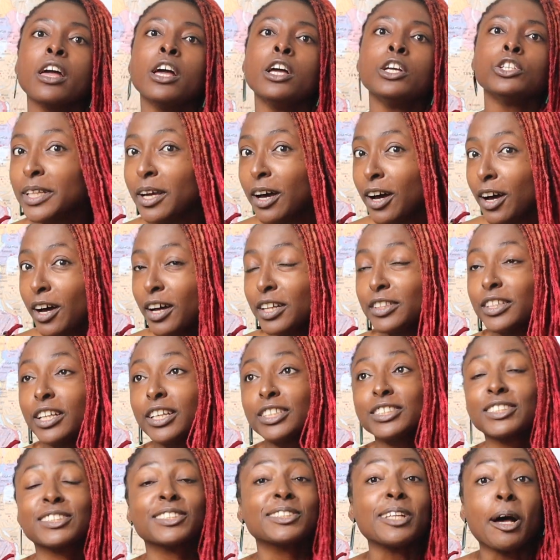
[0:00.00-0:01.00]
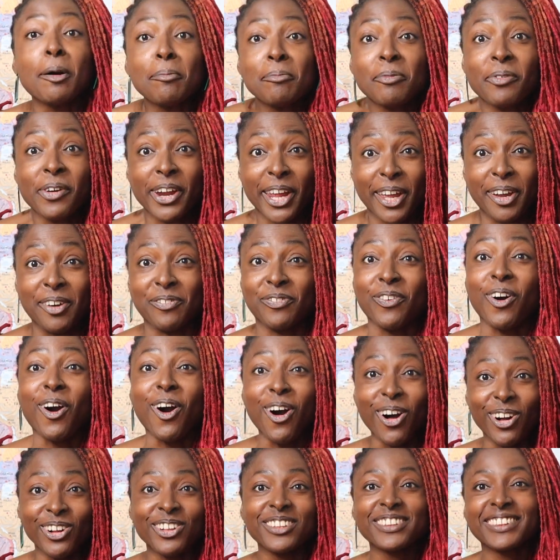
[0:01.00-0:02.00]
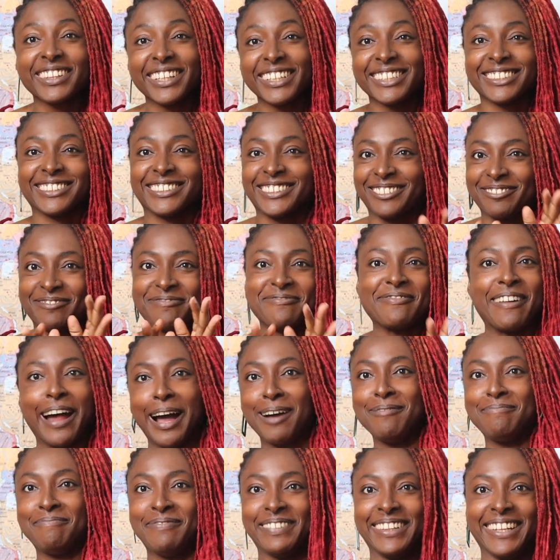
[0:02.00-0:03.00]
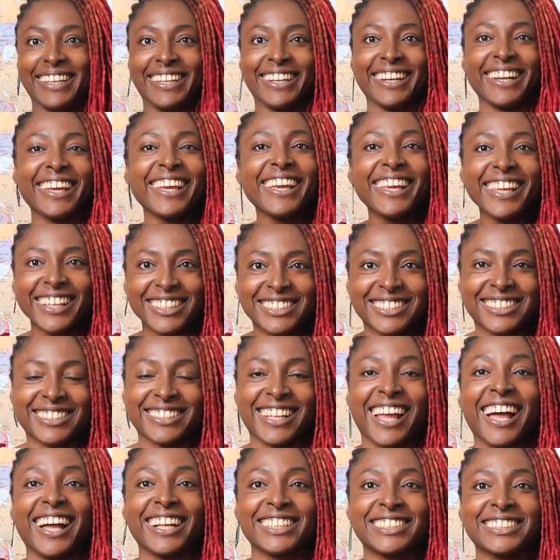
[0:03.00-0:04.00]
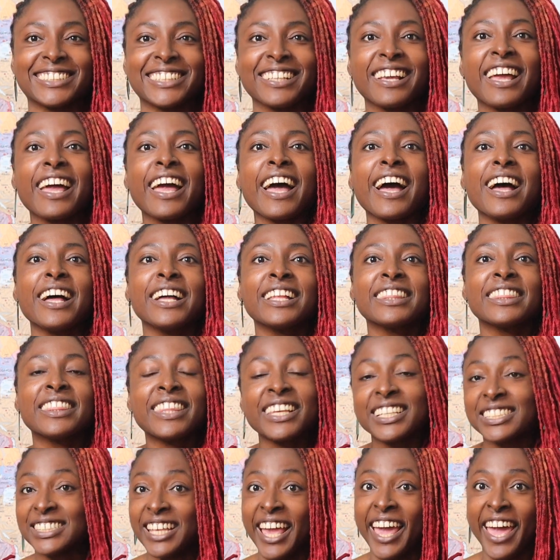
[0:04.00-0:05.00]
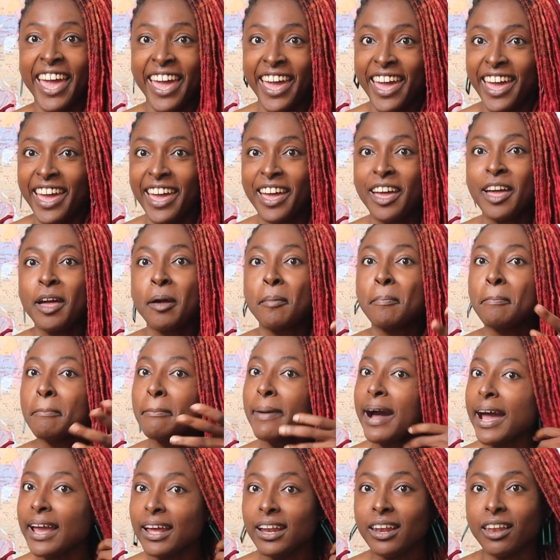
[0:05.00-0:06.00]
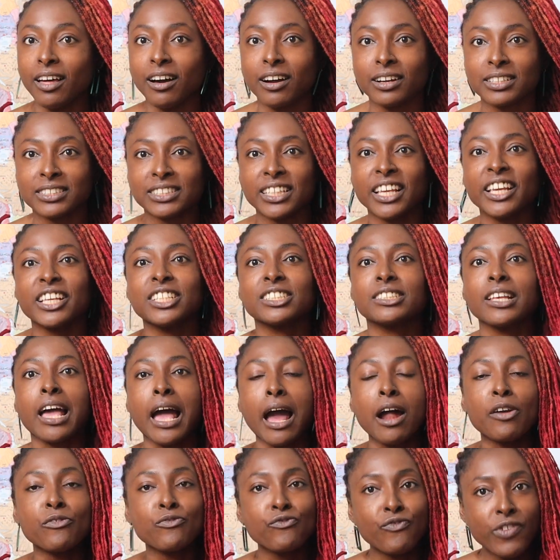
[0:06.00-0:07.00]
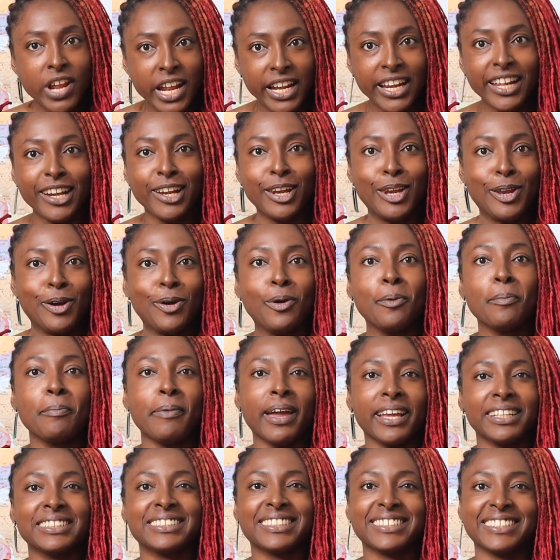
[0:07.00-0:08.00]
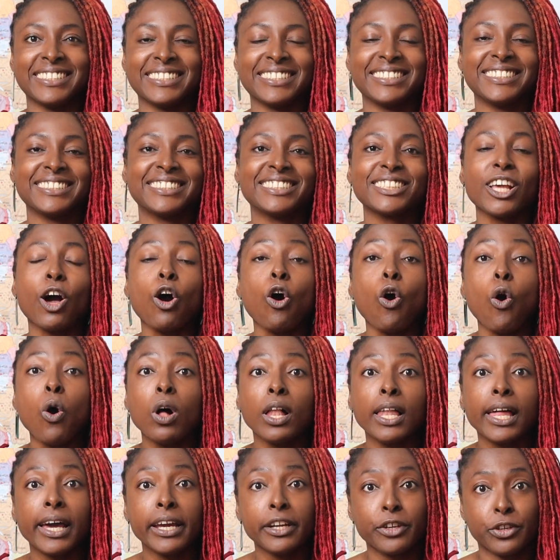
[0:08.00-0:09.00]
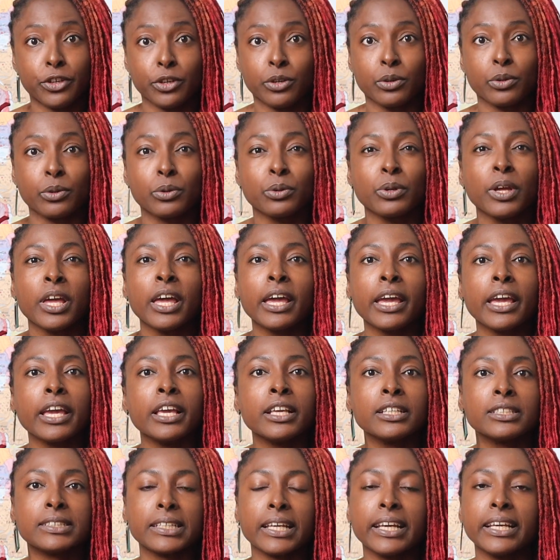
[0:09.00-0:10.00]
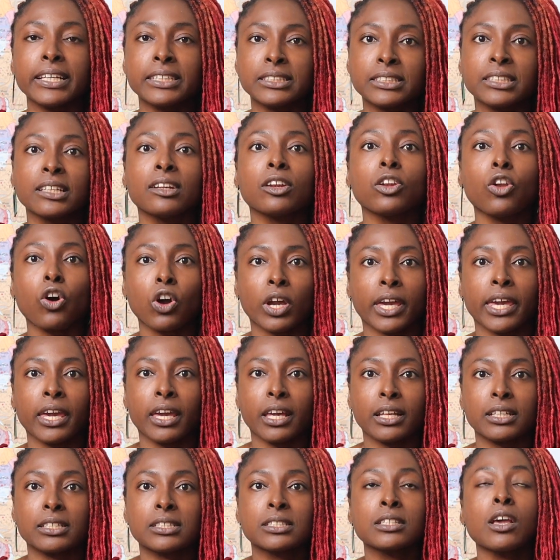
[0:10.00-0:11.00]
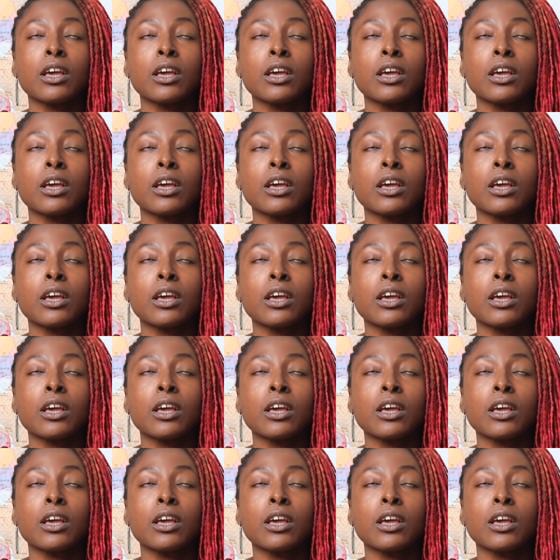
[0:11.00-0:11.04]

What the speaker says: The summary of all this rambling is that this hair, my locks, is really low maintenance. All I do is interlock it